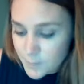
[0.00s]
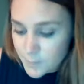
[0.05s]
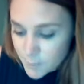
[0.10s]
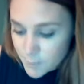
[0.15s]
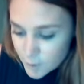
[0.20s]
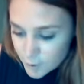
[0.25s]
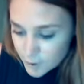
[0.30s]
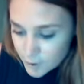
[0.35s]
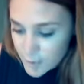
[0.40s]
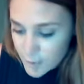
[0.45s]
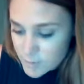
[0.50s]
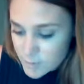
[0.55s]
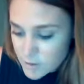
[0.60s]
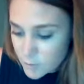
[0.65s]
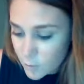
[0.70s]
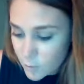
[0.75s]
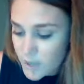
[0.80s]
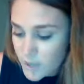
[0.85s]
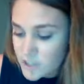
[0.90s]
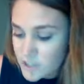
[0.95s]
programs so
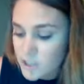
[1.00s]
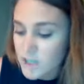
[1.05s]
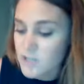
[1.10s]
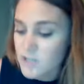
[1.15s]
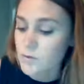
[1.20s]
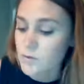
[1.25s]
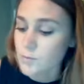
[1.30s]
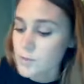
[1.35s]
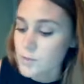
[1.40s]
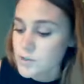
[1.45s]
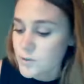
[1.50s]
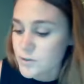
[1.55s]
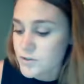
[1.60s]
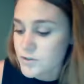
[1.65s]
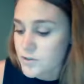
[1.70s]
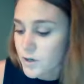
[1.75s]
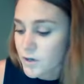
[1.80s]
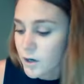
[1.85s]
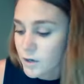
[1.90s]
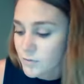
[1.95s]
more educational
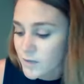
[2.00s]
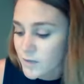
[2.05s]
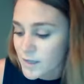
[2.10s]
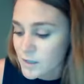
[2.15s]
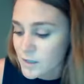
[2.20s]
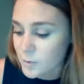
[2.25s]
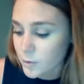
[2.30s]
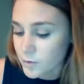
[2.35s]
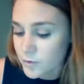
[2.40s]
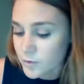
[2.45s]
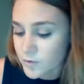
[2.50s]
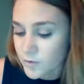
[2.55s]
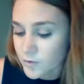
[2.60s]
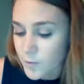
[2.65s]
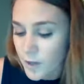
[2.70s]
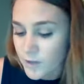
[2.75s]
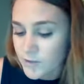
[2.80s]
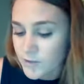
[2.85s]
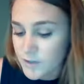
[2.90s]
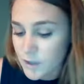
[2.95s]
resources are available to
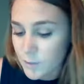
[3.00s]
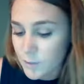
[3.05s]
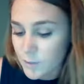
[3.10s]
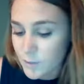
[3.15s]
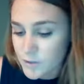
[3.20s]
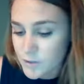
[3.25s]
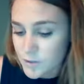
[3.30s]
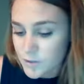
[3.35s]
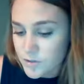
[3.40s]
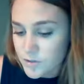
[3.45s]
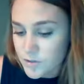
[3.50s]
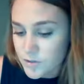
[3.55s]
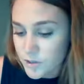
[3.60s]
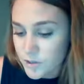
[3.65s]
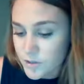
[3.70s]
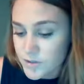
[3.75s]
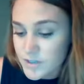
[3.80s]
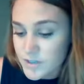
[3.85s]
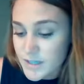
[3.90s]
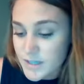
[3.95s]
small-scale
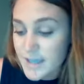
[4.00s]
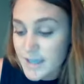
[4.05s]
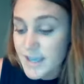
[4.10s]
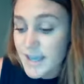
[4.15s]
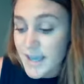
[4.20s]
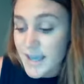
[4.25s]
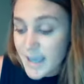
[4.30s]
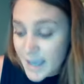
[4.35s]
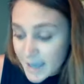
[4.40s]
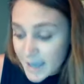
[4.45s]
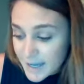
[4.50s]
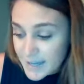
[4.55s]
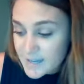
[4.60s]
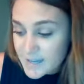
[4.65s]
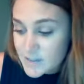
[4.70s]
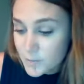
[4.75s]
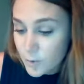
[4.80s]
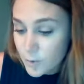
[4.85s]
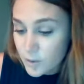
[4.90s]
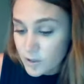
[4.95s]
producers
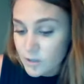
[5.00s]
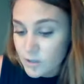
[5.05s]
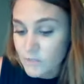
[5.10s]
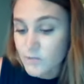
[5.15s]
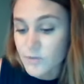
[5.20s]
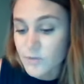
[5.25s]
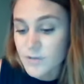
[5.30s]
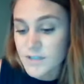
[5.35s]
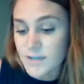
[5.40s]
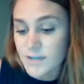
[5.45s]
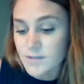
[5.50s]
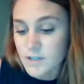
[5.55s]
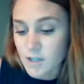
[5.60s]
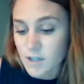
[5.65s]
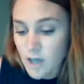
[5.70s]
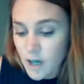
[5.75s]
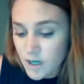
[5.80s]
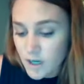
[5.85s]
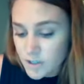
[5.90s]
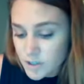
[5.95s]
and supporting the Food Safety
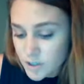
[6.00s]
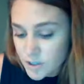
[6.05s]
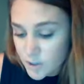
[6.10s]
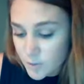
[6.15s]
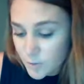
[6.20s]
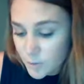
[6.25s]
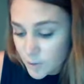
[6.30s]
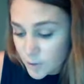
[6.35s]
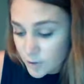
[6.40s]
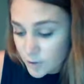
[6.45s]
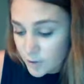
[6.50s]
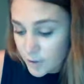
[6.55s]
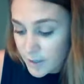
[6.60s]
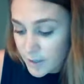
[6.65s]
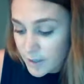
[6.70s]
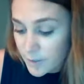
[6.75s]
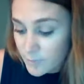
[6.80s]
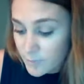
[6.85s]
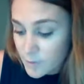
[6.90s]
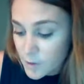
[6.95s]
Cost Share
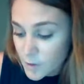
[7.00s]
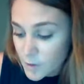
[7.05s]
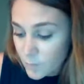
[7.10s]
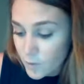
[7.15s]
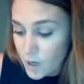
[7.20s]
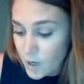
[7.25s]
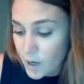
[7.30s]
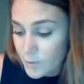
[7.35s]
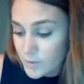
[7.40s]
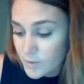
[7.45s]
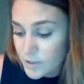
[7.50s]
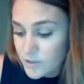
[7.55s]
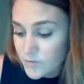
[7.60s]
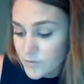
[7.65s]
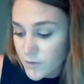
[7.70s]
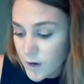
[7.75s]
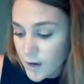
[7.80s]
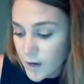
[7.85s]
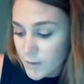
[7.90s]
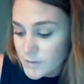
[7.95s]
program will help these
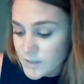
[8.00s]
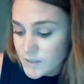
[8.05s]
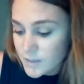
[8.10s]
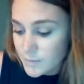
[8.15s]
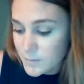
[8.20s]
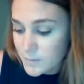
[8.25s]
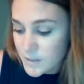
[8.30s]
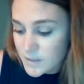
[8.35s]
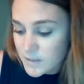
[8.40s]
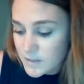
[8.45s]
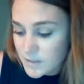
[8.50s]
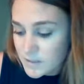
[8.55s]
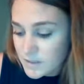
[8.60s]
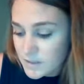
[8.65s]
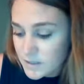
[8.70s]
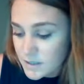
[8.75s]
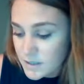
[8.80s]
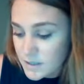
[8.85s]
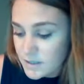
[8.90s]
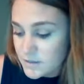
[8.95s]
farms and
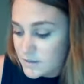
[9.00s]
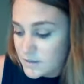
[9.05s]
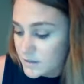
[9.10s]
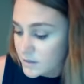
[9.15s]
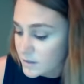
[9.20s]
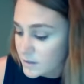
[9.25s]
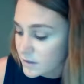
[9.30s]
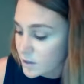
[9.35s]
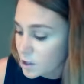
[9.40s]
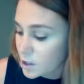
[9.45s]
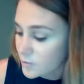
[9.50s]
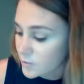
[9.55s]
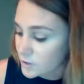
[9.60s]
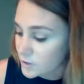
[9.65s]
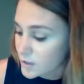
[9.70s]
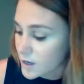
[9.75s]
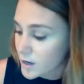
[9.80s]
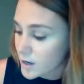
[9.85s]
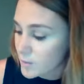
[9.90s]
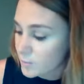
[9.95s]
businesses
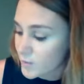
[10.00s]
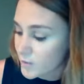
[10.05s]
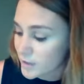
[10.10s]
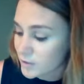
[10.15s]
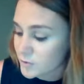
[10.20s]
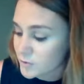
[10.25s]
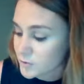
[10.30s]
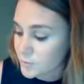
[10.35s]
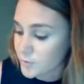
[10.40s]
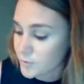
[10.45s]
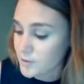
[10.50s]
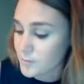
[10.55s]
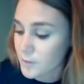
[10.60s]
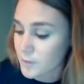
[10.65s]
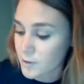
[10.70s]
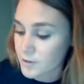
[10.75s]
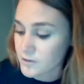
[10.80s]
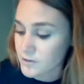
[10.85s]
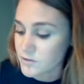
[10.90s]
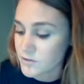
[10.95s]
overcome regulatory
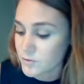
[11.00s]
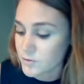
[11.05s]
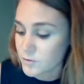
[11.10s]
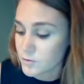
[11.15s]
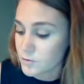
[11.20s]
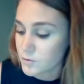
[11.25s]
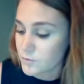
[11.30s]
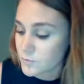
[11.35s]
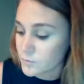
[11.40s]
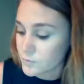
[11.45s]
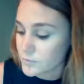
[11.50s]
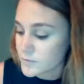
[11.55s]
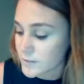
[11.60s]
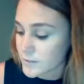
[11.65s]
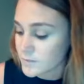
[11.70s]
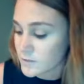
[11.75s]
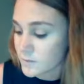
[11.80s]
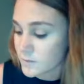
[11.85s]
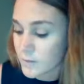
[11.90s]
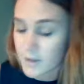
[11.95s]
burdens through the Food
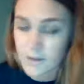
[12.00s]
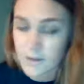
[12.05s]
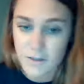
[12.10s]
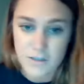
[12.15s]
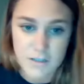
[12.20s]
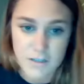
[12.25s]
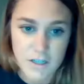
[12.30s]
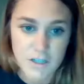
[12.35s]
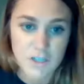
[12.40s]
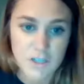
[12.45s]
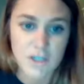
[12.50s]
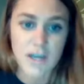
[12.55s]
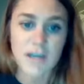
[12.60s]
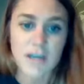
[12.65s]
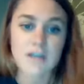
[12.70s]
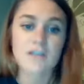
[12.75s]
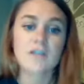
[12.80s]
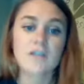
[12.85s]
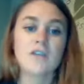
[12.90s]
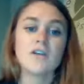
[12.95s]
Safety Modernization
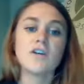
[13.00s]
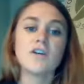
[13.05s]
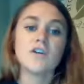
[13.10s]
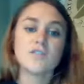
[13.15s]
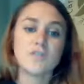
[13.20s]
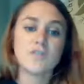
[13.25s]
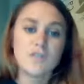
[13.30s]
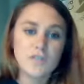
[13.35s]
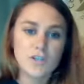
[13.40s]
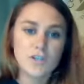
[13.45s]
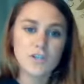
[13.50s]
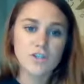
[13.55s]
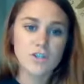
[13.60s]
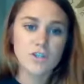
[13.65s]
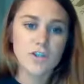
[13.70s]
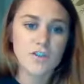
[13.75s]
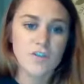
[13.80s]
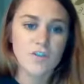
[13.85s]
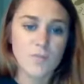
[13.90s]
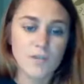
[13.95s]
Act. So
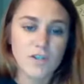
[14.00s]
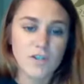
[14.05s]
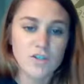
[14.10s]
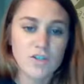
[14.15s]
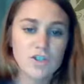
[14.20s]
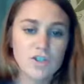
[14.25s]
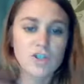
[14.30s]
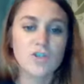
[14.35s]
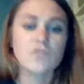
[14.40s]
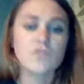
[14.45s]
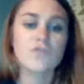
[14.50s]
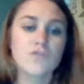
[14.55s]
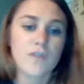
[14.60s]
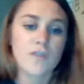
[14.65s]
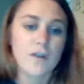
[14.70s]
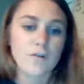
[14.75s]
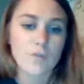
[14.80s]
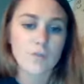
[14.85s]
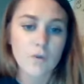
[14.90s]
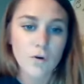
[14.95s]
essentially, there have been huge
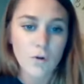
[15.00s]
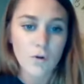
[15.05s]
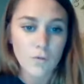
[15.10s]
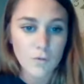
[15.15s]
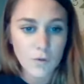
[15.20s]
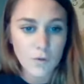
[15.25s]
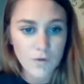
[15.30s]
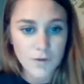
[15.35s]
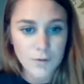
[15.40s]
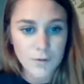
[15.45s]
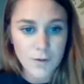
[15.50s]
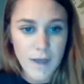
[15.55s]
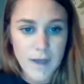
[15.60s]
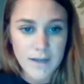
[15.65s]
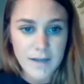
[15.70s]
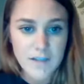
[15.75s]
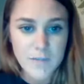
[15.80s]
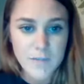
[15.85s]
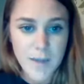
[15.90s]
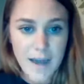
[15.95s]
federal rules and
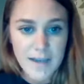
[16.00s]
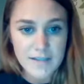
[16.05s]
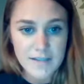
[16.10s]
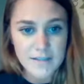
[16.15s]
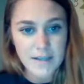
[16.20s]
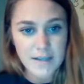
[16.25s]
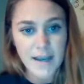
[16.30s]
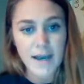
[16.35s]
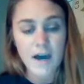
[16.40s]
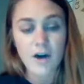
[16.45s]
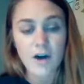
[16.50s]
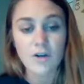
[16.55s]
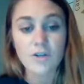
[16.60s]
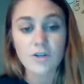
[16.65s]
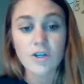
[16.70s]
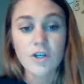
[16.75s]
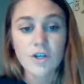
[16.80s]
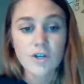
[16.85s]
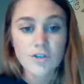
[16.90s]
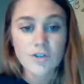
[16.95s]
regs passed
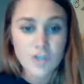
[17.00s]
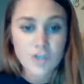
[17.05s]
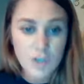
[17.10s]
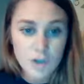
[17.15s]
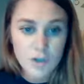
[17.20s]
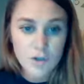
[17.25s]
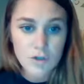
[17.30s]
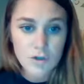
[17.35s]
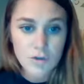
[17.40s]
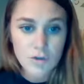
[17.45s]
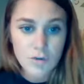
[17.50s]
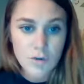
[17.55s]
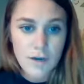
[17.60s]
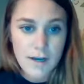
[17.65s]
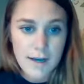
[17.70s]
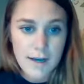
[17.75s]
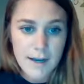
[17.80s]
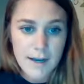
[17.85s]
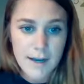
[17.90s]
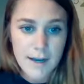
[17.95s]
down to
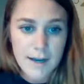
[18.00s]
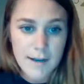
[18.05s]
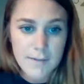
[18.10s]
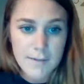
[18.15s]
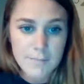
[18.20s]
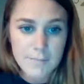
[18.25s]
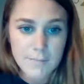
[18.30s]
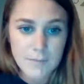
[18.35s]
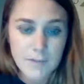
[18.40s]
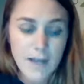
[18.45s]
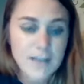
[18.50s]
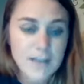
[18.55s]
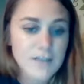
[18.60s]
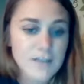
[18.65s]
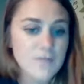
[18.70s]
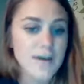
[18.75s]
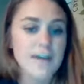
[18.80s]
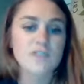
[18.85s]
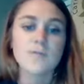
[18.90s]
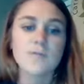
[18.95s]
lots
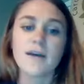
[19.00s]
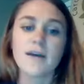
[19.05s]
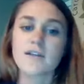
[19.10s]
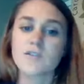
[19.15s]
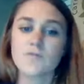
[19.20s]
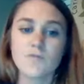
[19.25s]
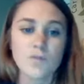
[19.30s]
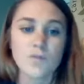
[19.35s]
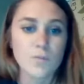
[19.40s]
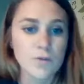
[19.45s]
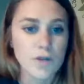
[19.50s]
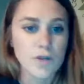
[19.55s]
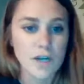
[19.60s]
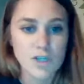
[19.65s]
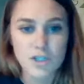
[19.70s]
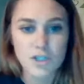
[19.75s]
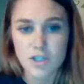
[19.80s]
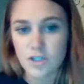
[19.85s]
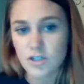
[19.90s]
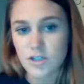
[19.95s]
of aspects in food
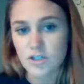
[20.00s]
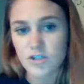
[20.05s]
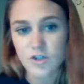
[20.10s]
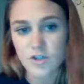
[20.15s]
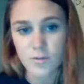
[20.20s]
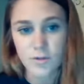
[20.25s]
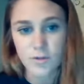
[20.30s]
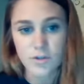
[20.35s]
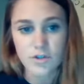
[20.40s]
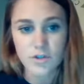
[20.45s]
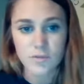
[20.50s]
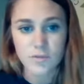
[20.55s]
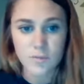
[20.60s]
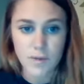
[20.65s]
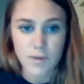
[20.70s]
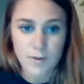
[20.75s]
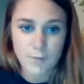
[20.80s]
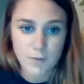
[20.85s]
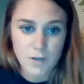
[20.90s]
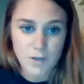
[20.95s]
production and distribution,
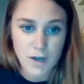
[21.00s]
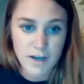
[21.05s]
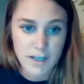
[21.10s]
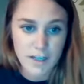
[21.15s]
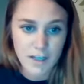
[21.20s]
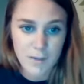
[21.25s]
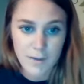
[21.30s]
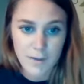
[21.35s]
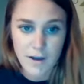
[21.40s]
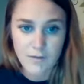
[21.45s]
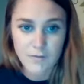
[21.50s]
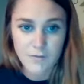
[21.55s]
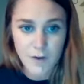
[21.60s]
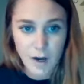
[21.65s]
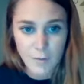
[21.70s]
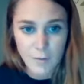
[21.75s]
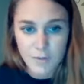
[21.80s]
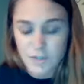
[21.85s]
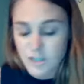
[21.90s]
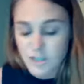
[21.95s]
but we're talking about
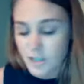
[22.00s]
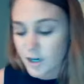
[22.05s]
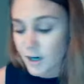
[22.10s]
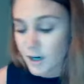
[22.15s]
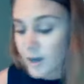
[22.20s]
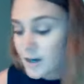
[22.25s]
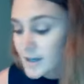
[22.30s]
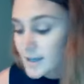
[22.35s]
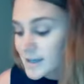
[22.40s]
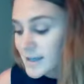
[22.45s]
farmers here.